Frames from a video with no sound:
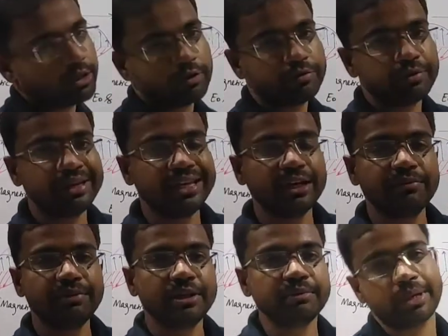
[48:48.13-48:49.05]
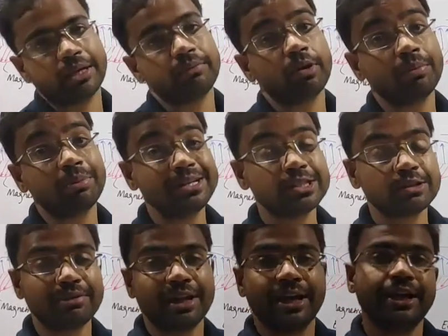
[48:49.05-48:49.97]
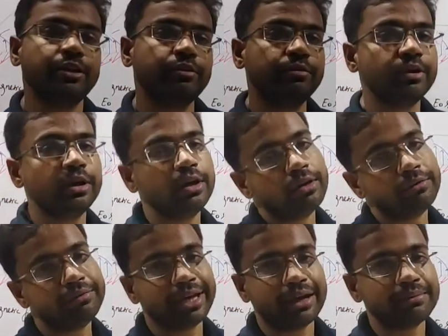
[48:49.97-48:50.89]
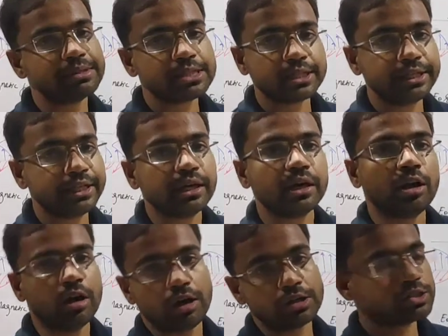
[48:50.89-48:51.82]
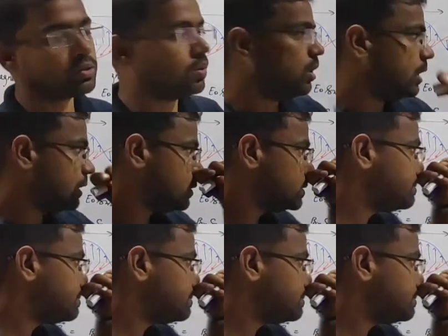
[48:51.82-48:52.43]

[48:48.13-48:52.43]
of EM wave, and properties of light we have studied a lot, so all those